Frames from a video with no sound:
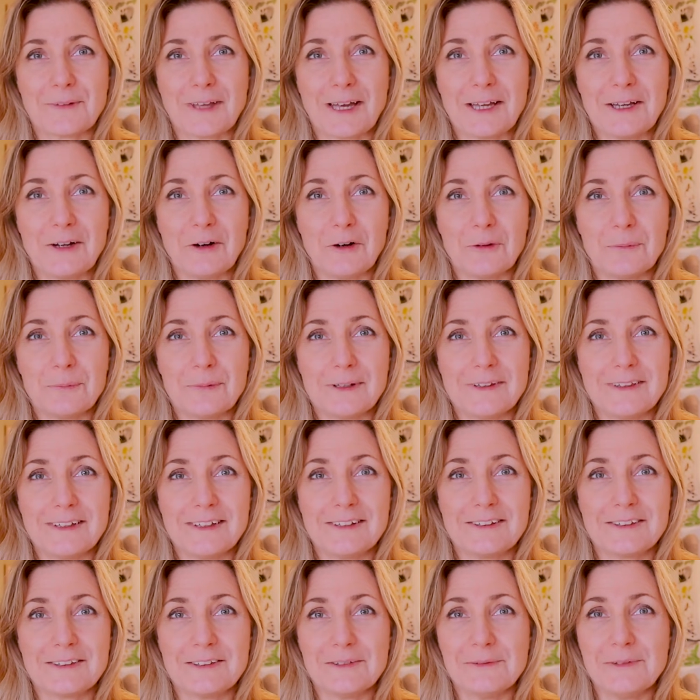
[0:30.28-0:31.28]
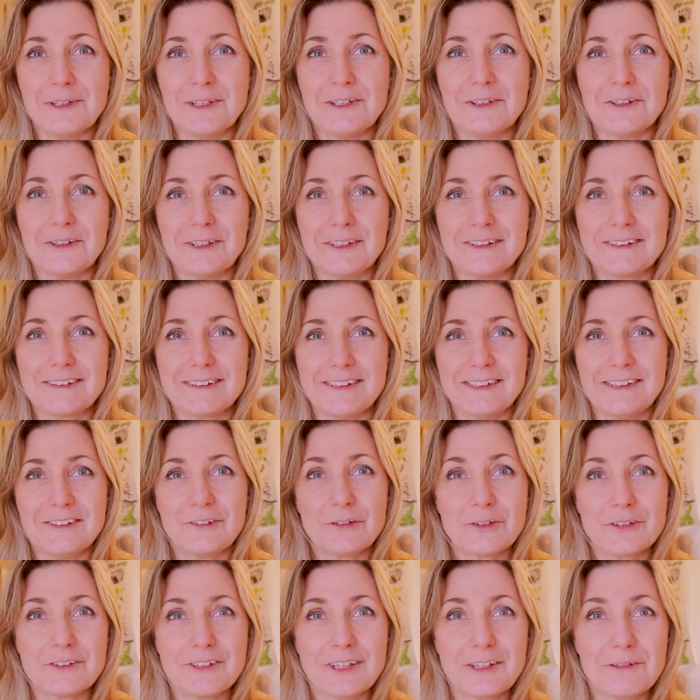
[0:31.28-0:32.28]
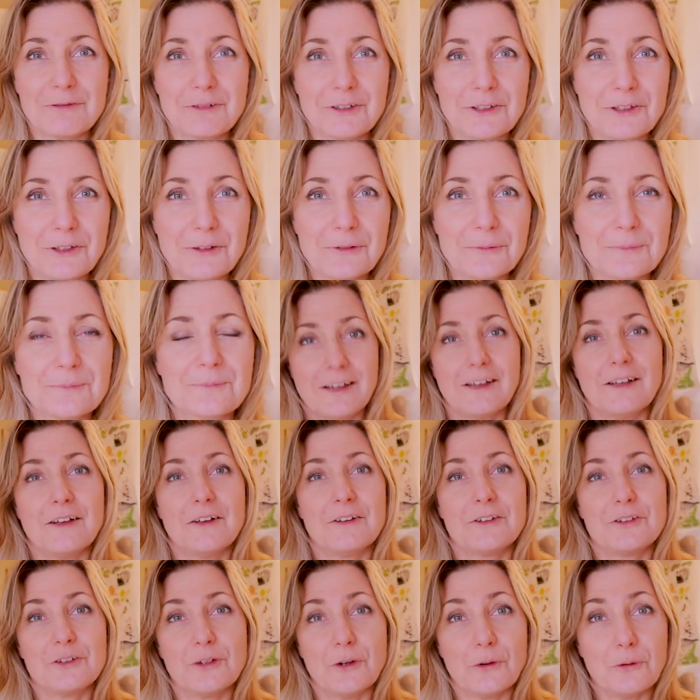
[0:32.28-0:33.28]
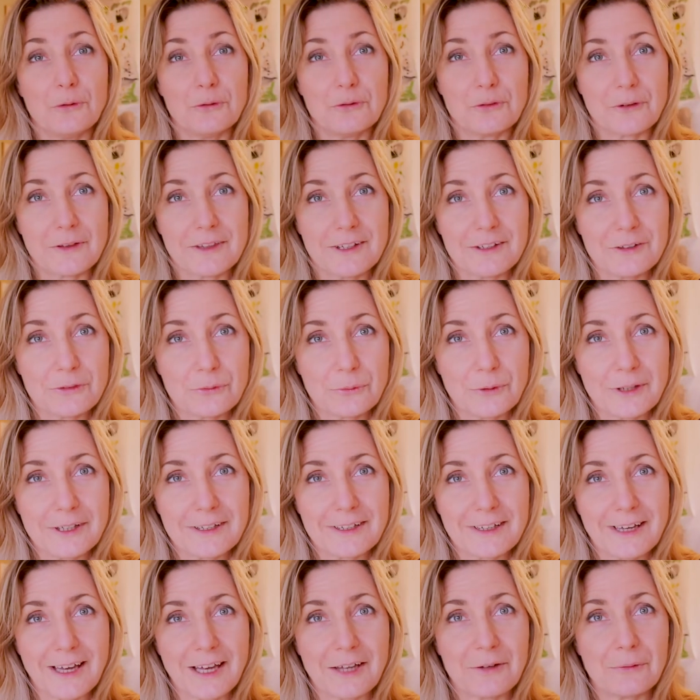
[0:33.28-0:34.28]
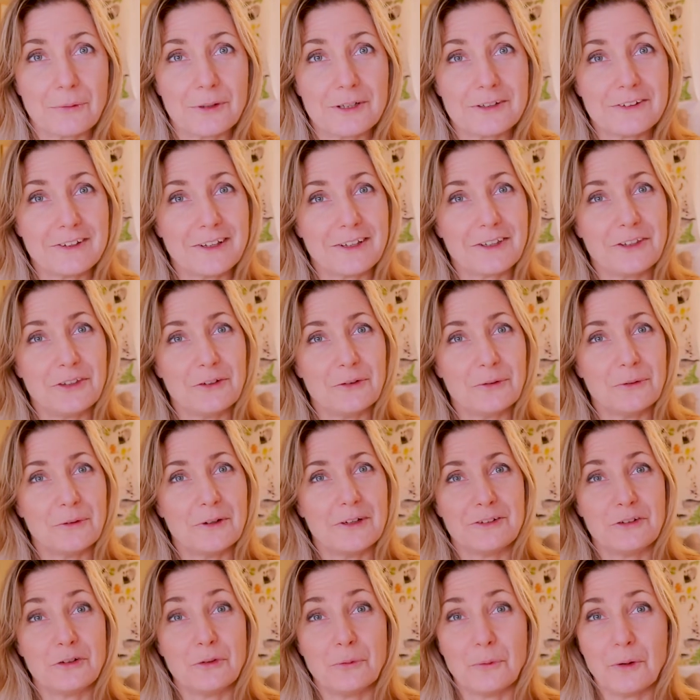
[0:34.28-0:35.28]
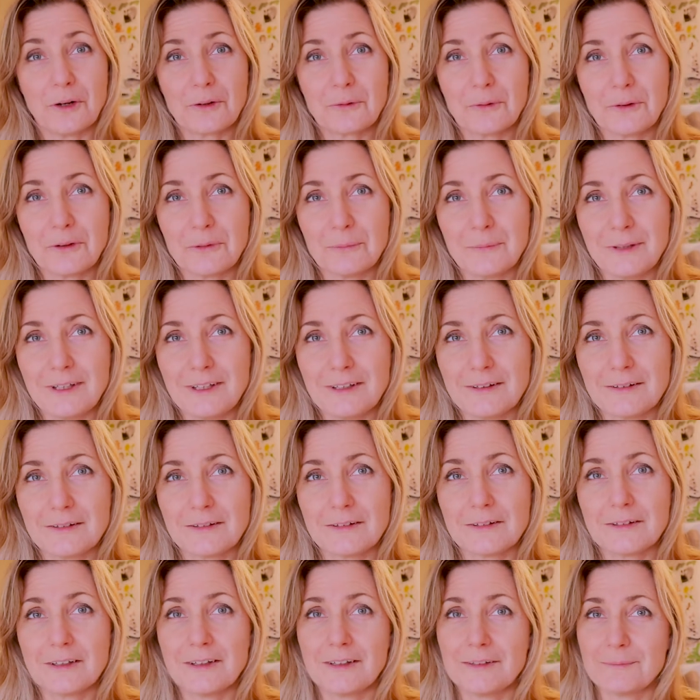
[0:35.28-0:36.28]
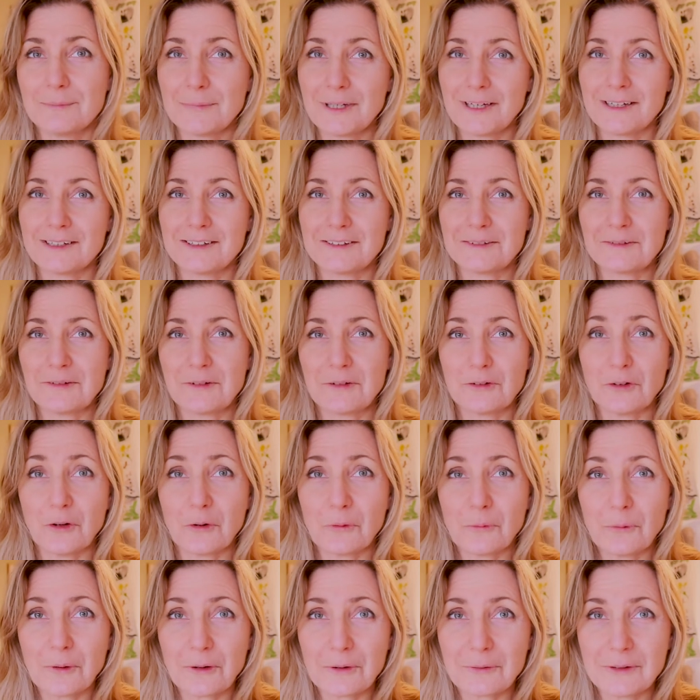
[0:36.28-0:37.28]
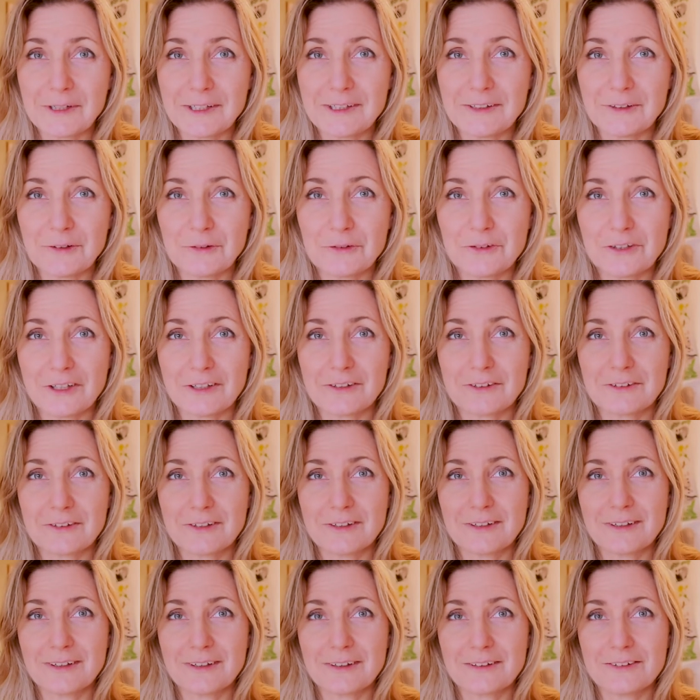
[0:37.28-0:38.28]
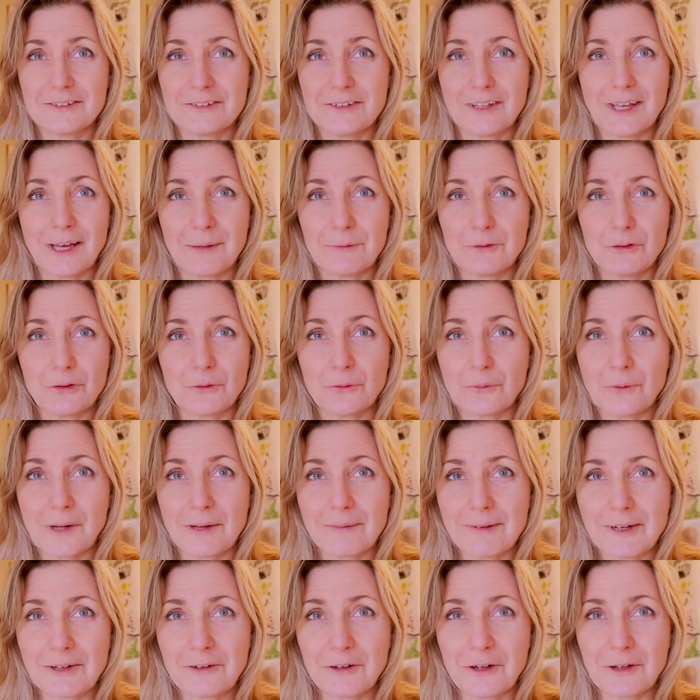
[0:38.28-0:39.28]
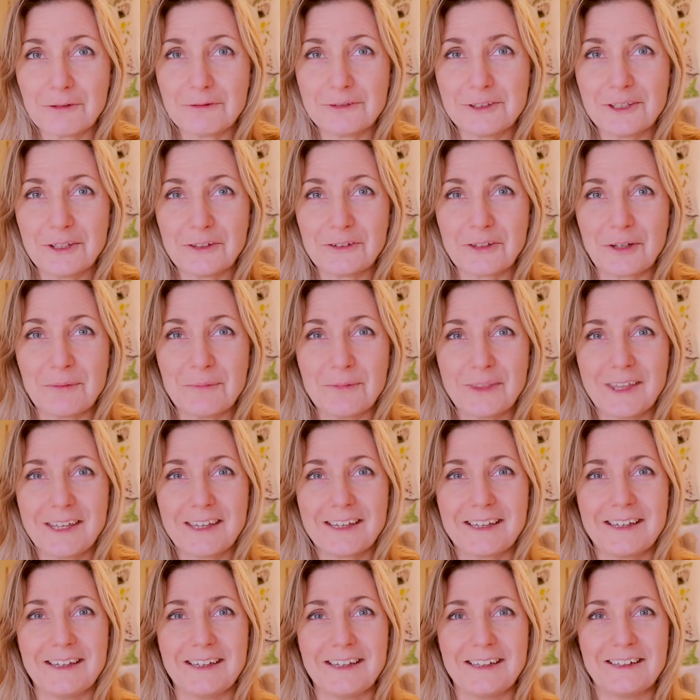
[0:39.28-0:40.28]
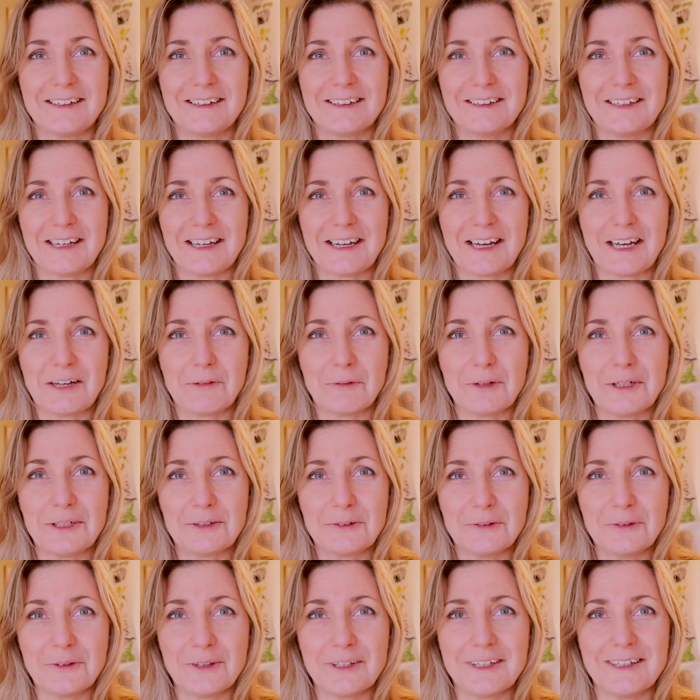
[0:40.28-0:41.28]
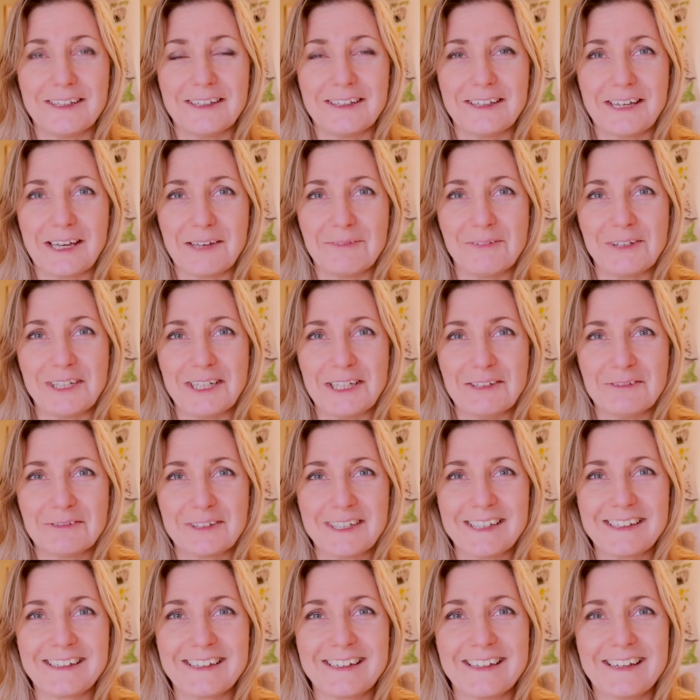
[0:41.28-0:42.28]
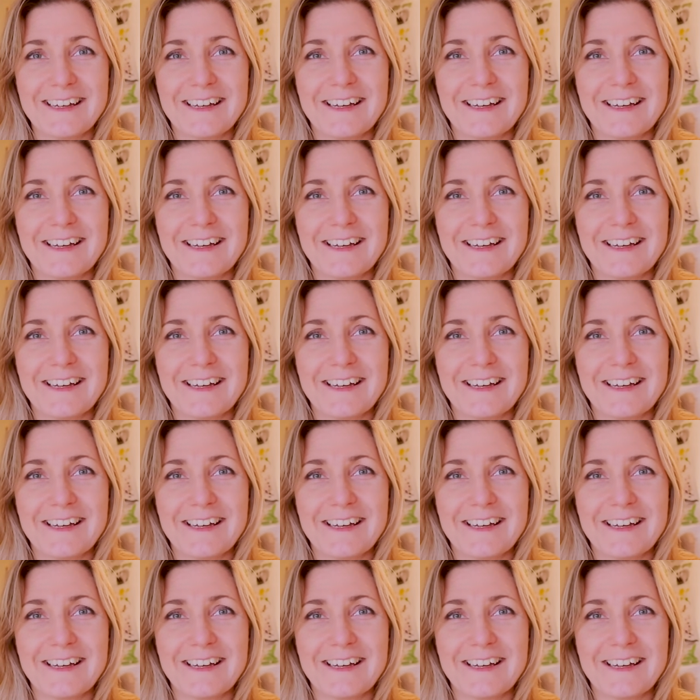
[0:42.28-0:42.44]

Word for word: I hope this video is interesting for you. So for this week, I will take you to work with me, but don't worry, you just have to grab a coffee or something and I will do the heavy lifting.